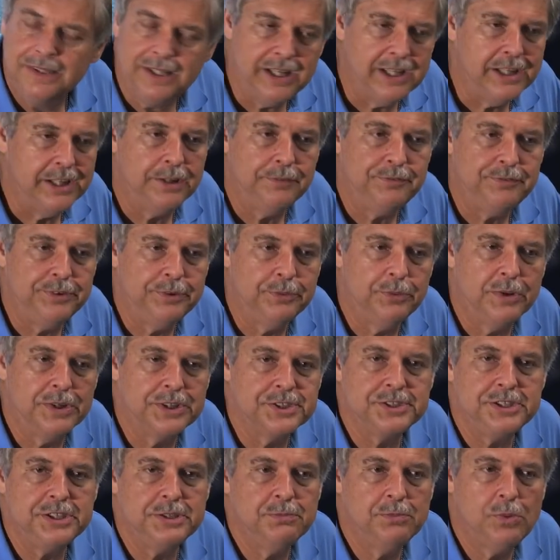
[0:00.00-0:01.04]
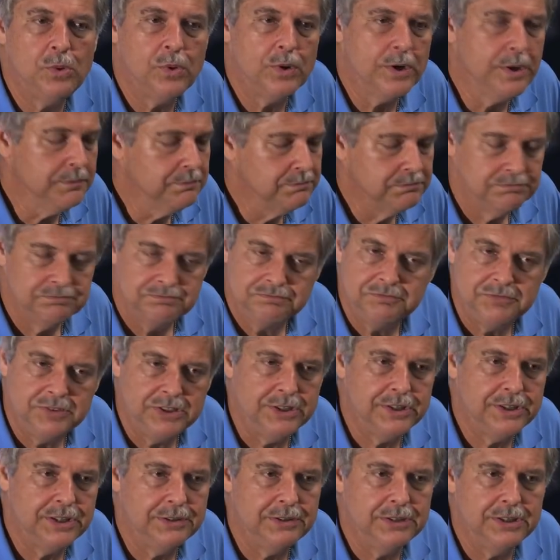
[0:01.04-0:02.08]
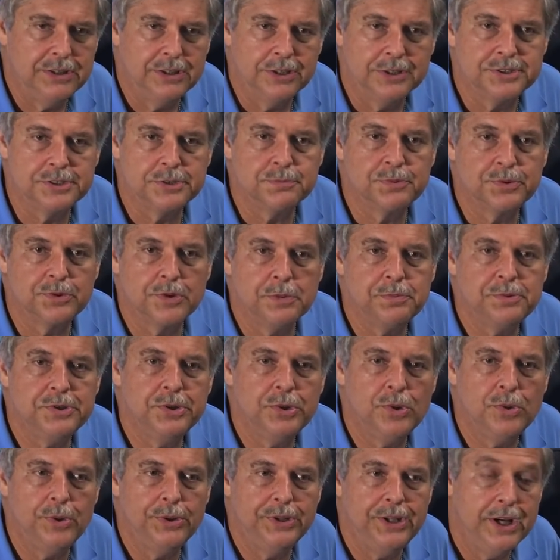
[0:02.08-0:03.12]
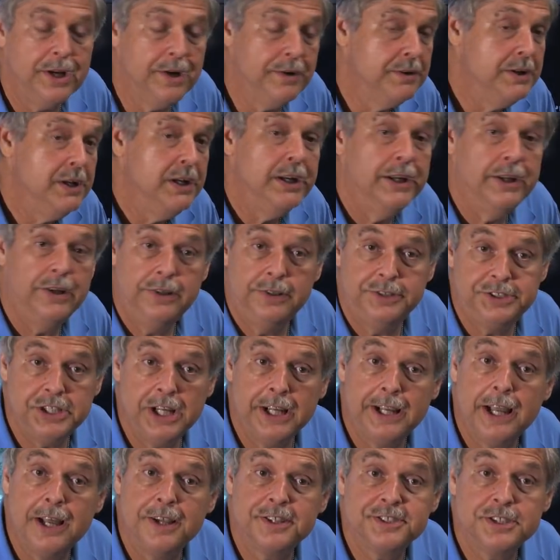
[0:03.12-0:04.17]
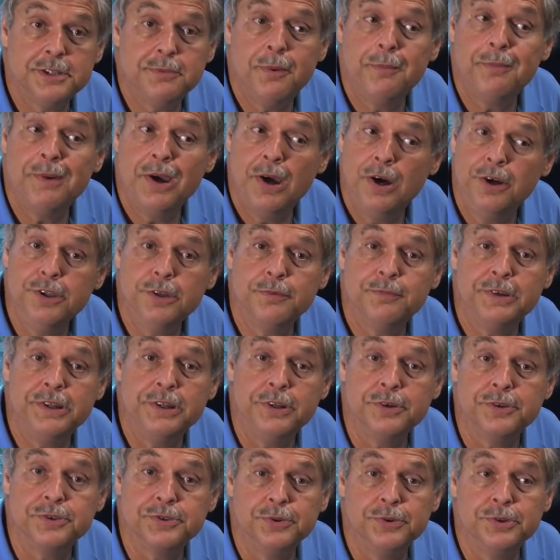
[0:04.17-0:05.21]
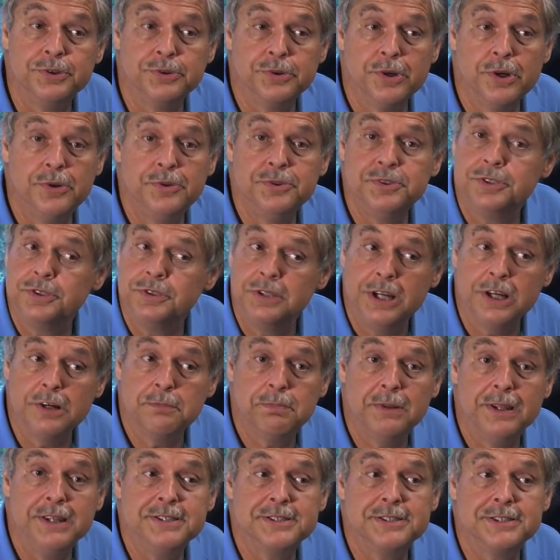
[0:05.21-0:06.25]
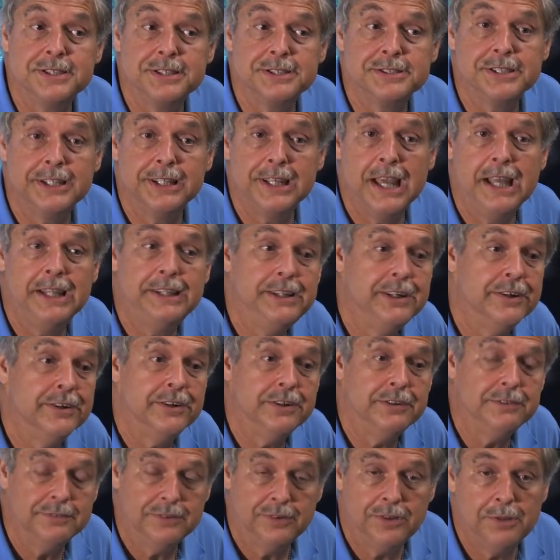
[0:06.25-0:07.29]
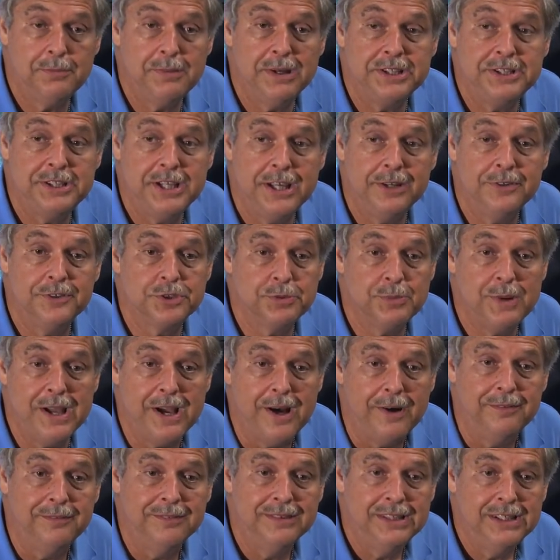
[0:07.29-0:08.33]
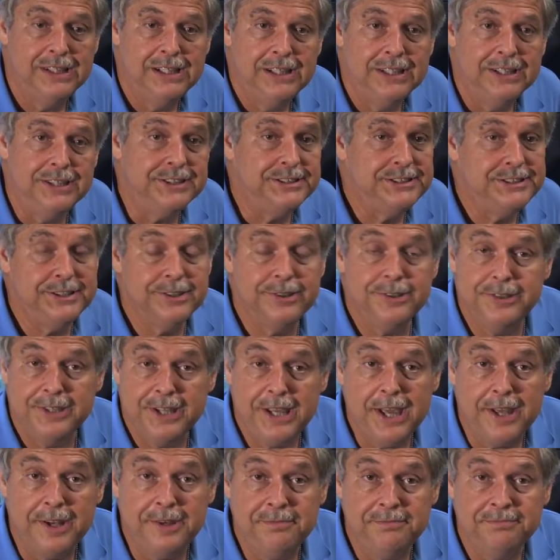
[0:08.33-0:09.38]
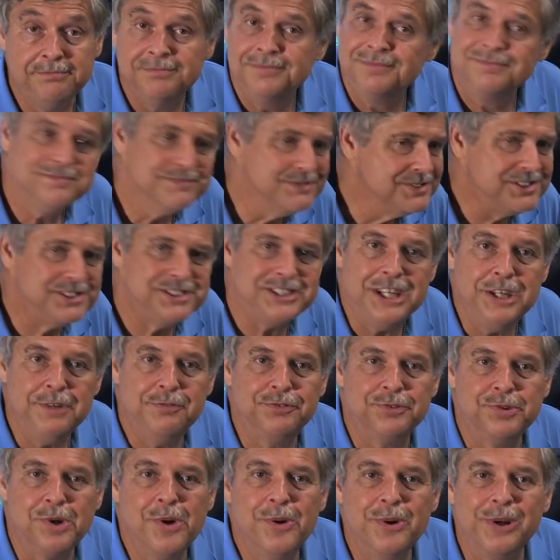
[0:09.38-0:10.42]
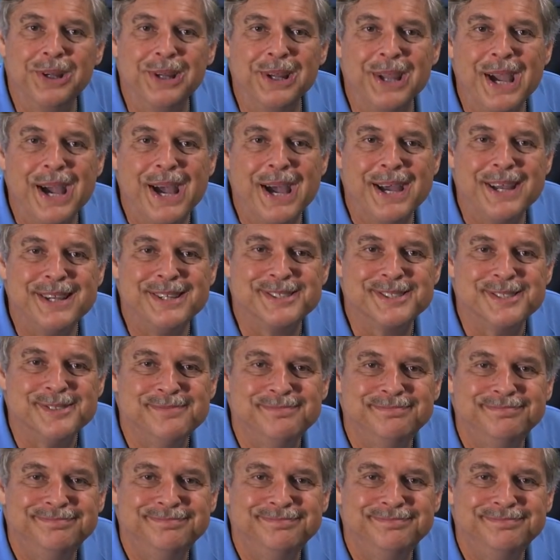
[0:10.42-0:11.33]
And if you want to see more, get a subscription going there. And check out some of my other videos on drones and airplanes and things like that there on my channel as well. Until then, safe droning, guys.